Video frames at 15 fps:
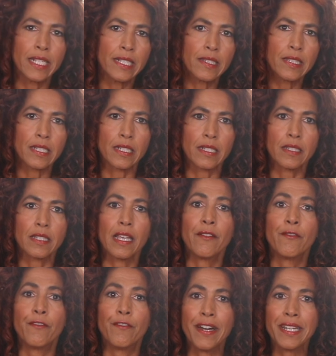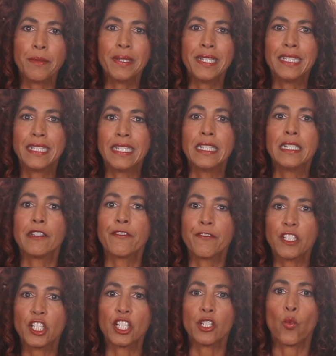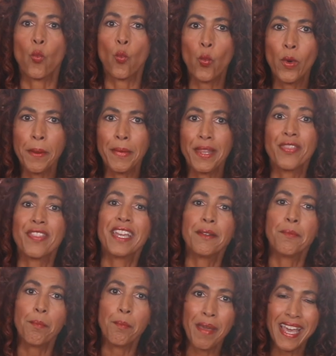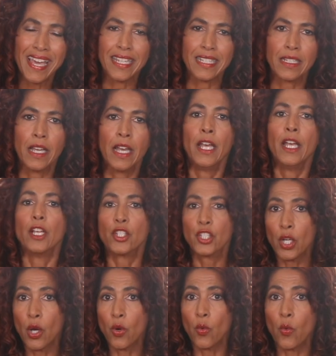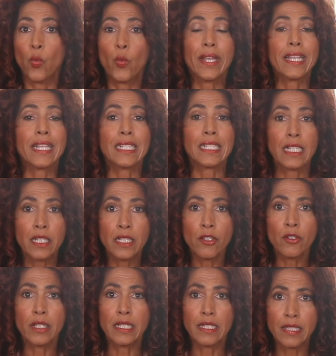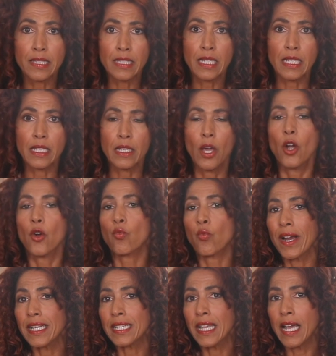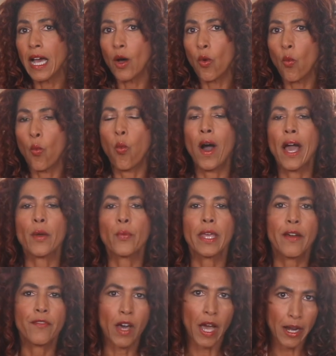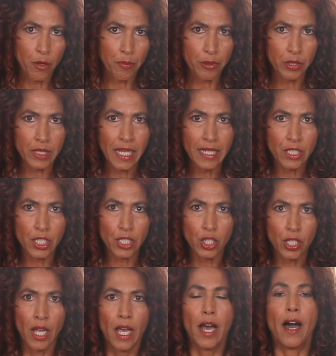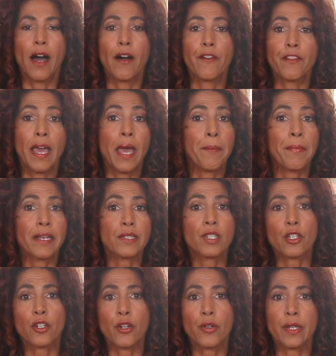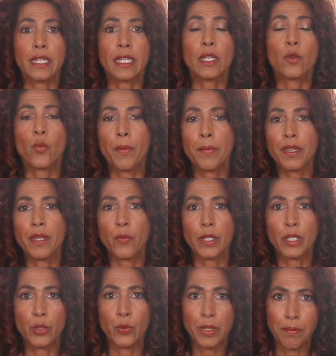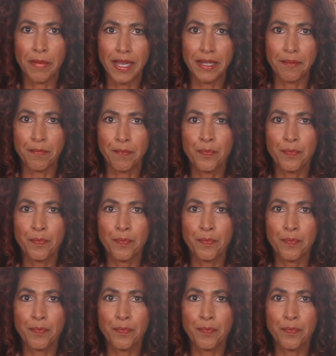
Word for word: incidence in vitamin D deficient women than men. So we can clearly see right now why we have a higher percentage of M S occurring in women than we do in men.